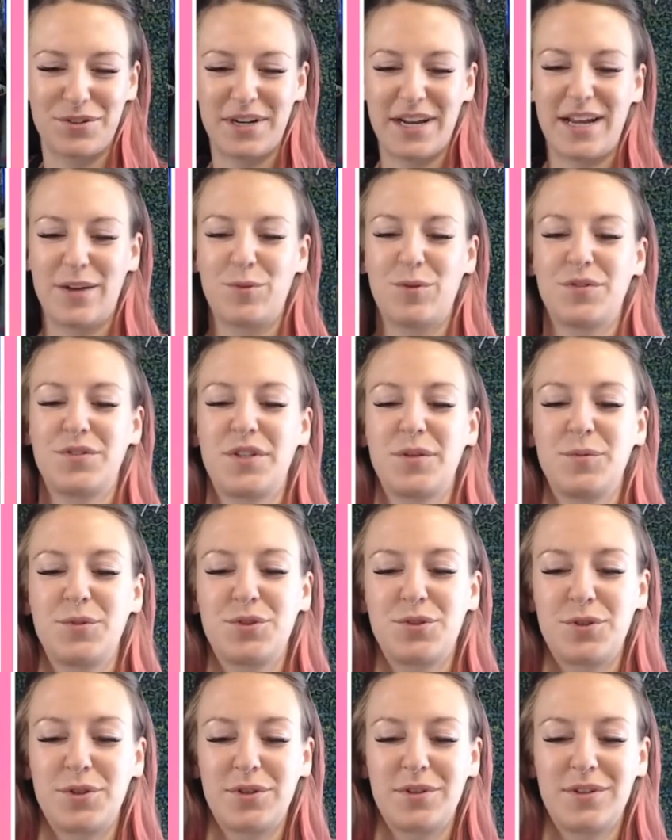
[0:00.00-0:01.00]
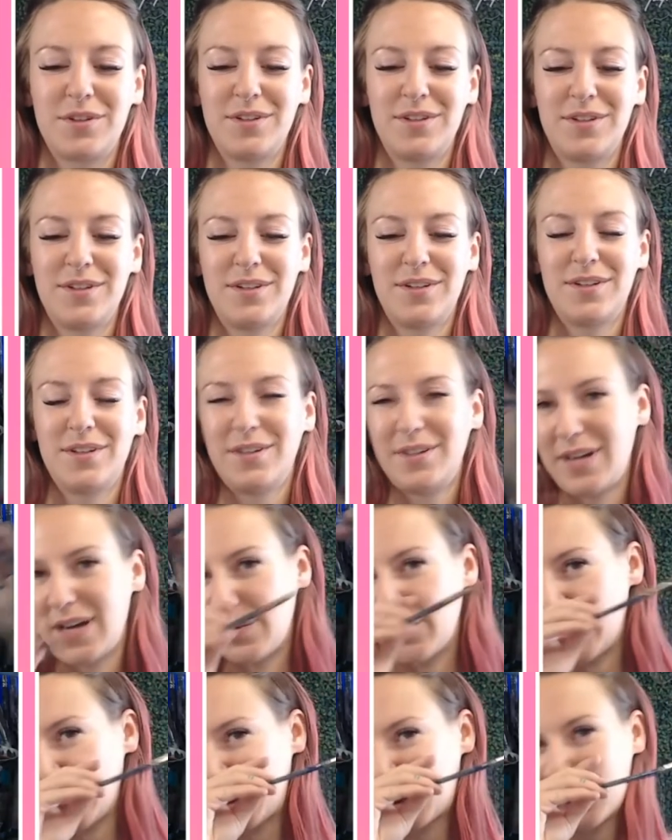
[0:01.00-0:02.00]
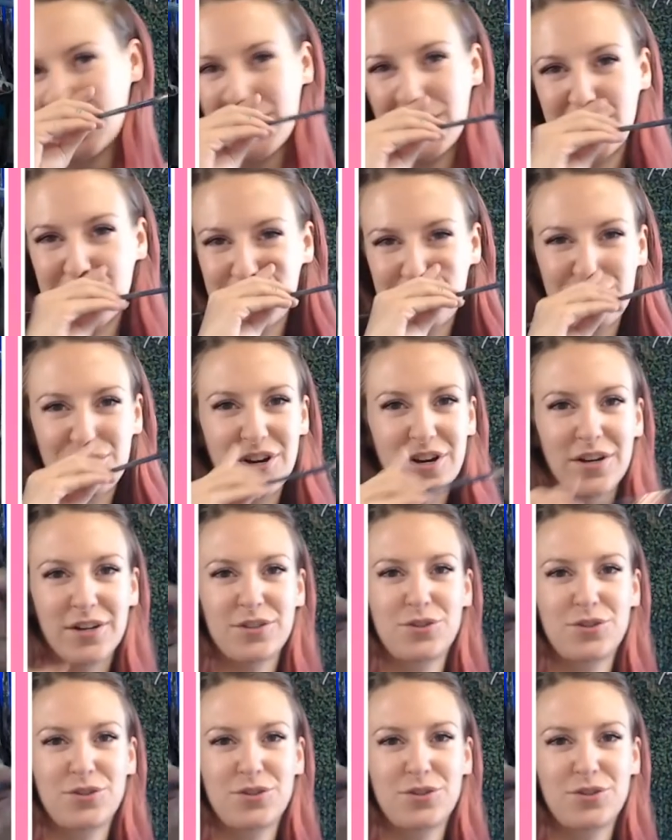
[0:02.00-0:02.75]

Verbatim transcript: an animal of some sort. I'm like, schnoz, trunk,